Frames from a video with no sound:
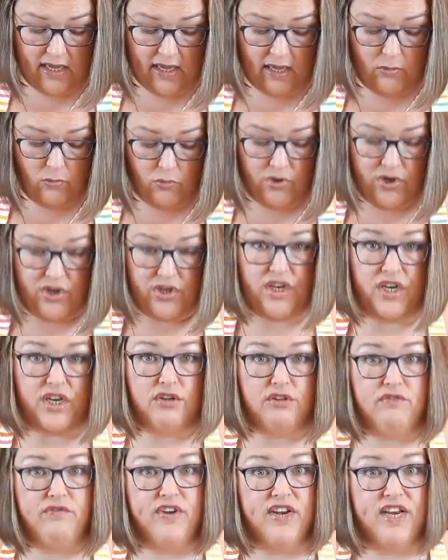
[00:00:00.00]
I wanted to do
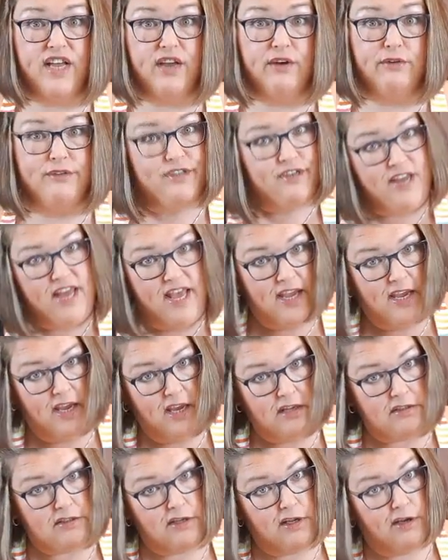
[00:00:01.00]
the video today
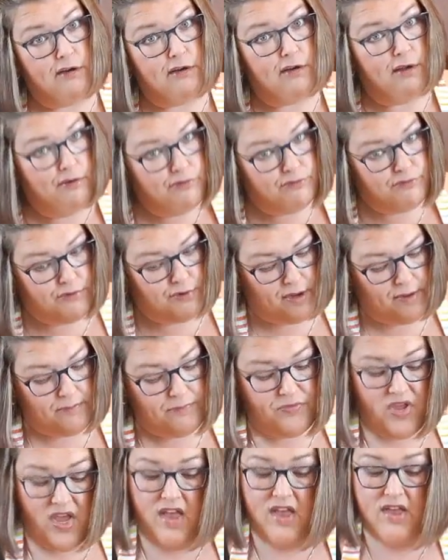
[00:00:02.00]
instead of yesterday.
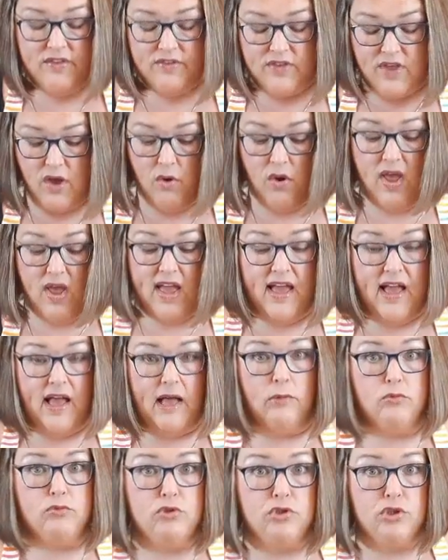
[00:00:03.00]
So
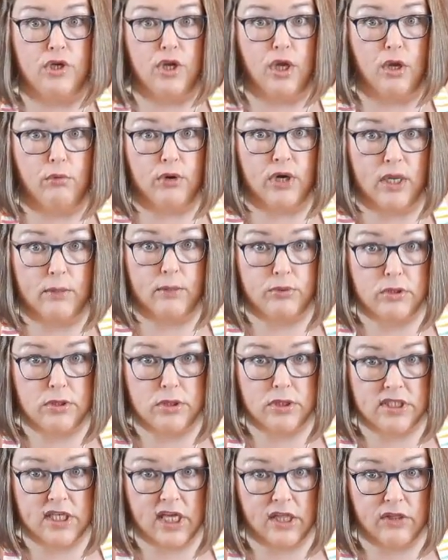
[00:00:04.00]
I want you to know when I pulled
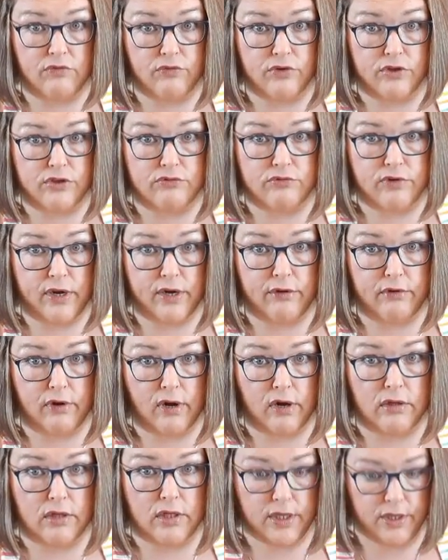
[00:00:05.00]
this out of the refrigerator
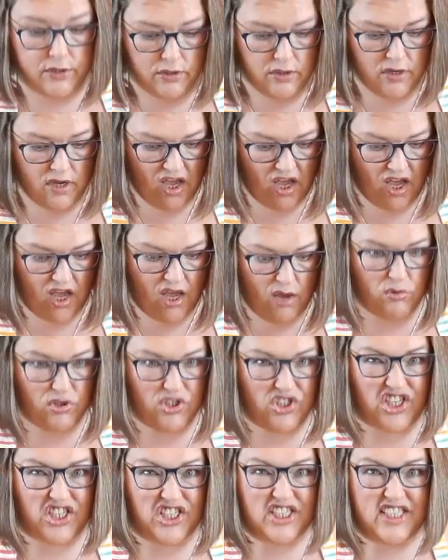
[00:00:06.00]
earlier, it was
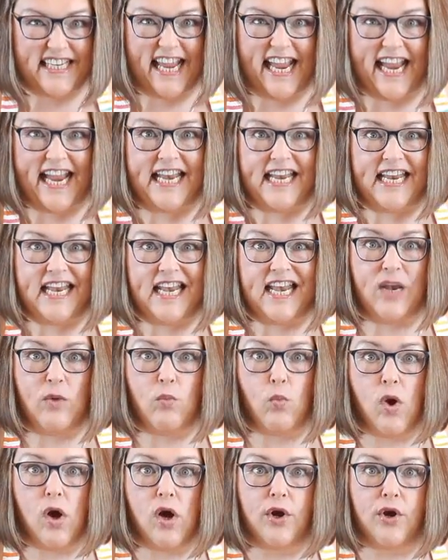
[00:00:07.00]
just standing
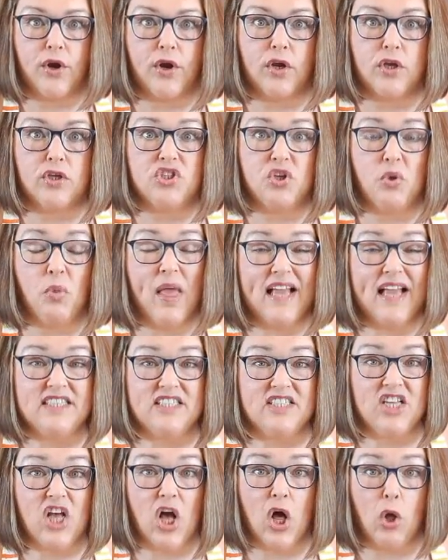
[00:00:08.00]
in water. So that
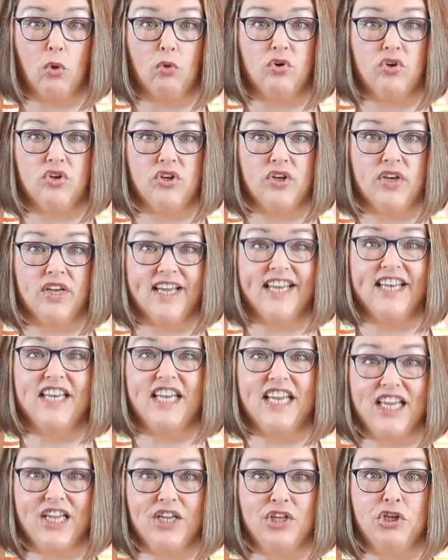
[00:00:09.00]
salt
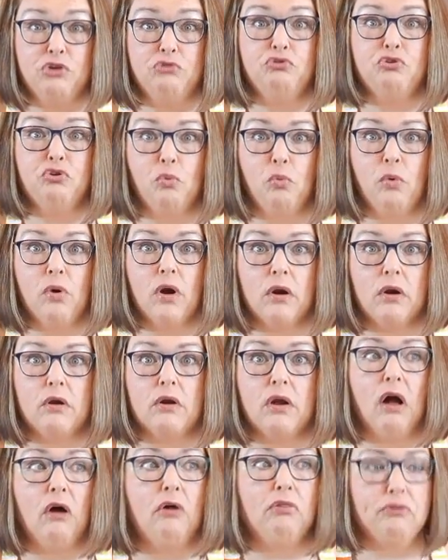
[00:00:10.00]
continued to
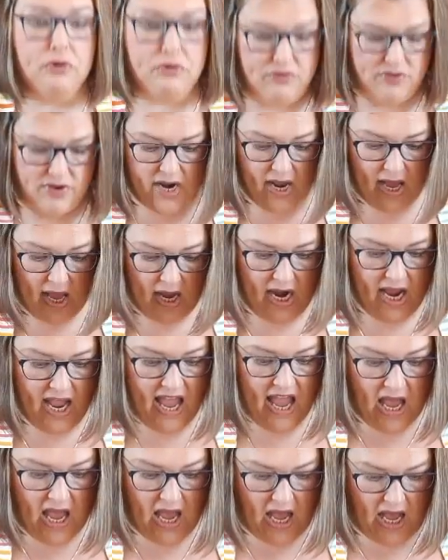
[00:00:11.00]
work all through the night.
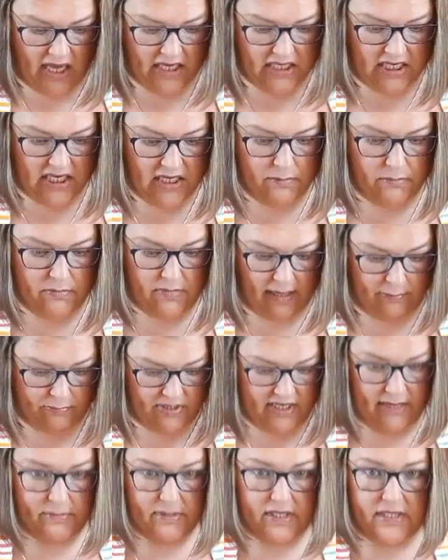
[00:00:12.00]
I
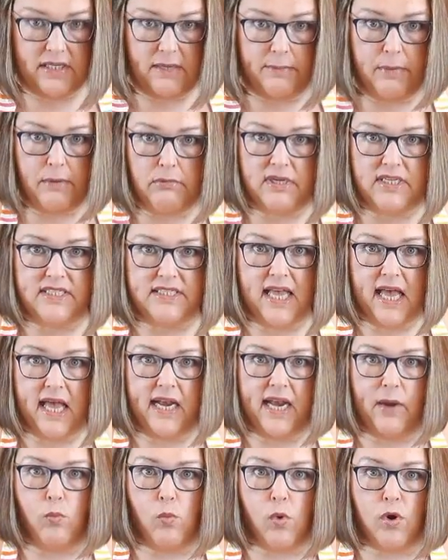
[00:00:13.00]
tipped this up on its
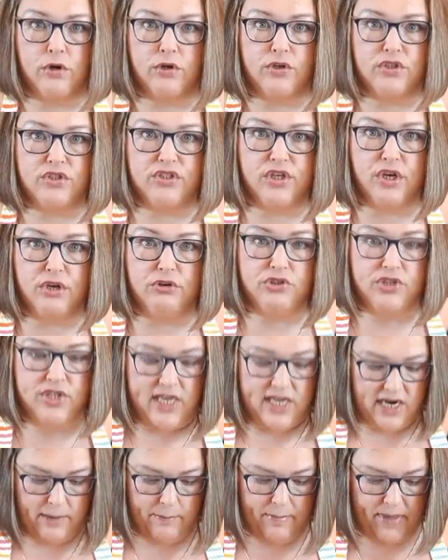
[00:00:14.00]
side and water just gooshed
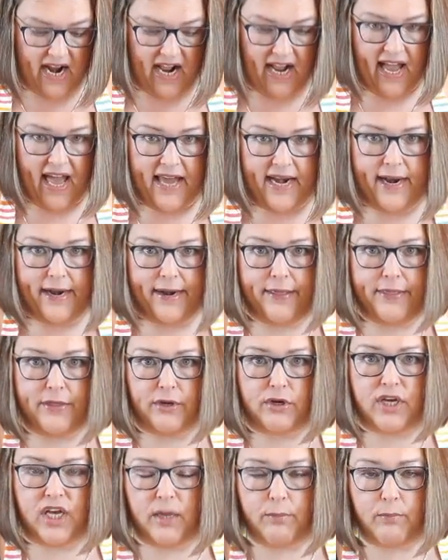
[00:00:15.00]
out. I bet I got another
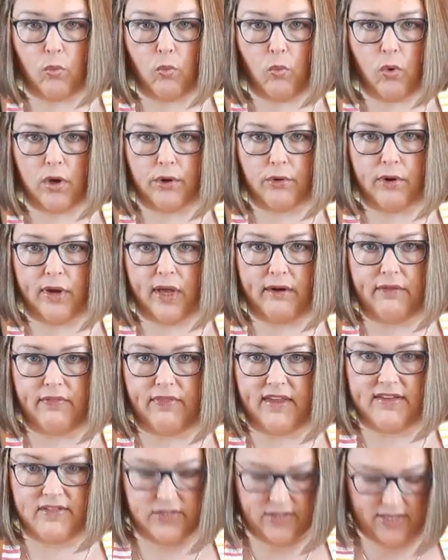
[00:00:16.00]
cup of water out of
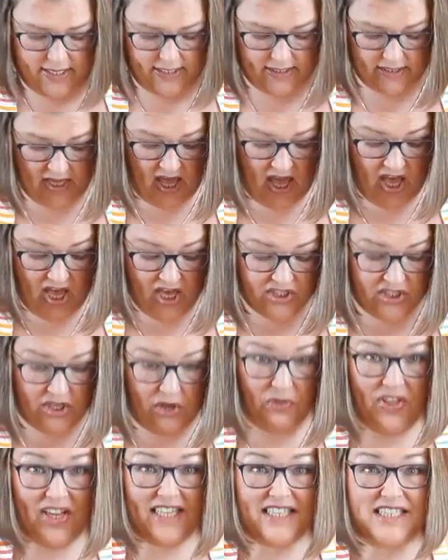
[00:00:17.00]
these things.
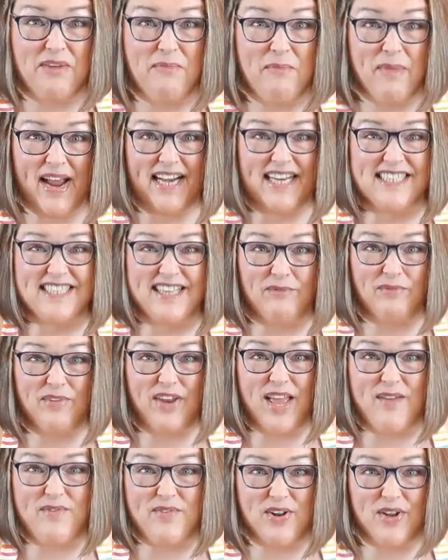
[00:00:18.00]
So these tomatoes have
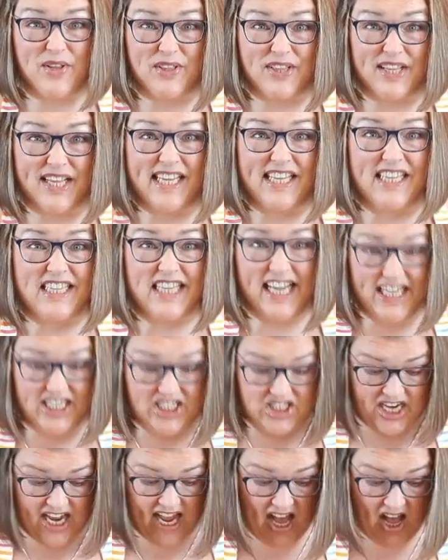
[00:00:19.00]
definitely
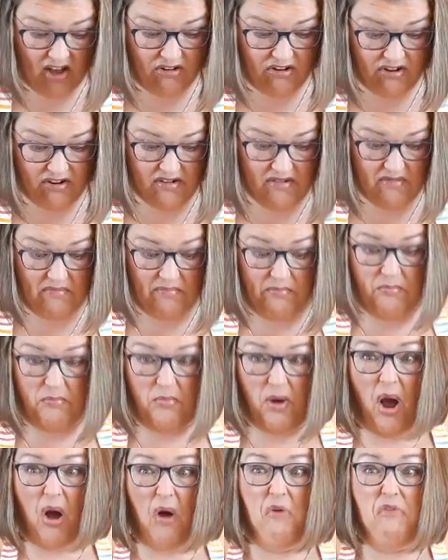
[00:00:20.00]
leached out
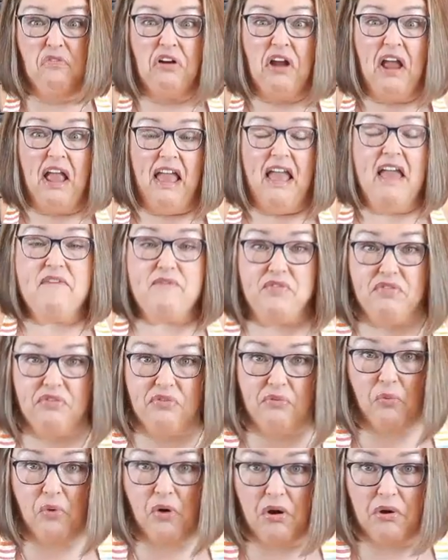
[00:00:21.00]
over half of
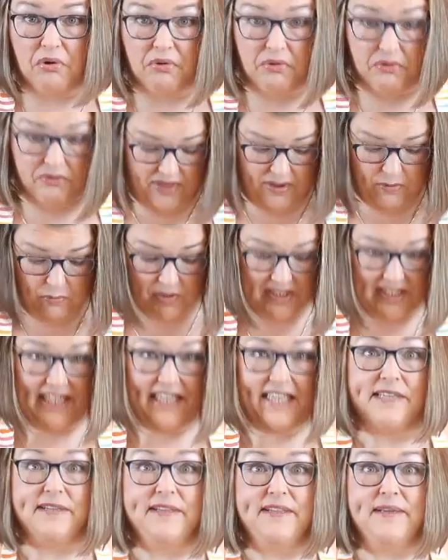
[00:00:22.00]
the water that was
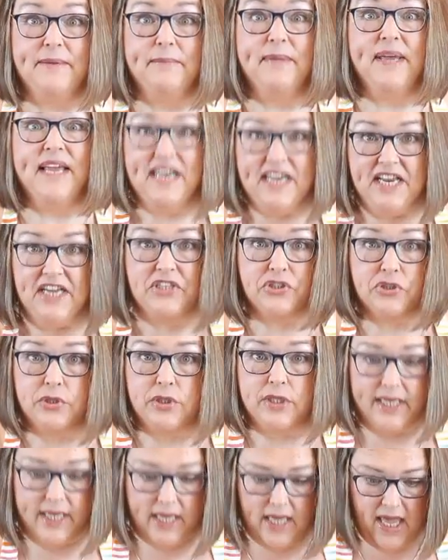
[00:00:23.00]
in them
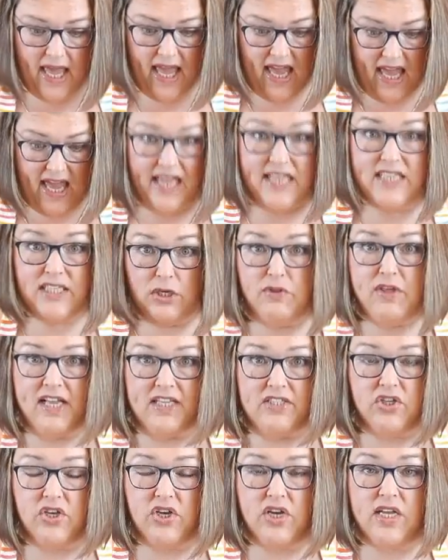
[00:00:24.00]
initially. And so
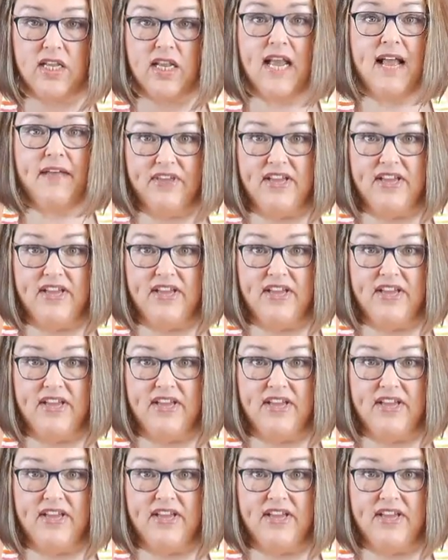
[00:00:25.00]
that's good.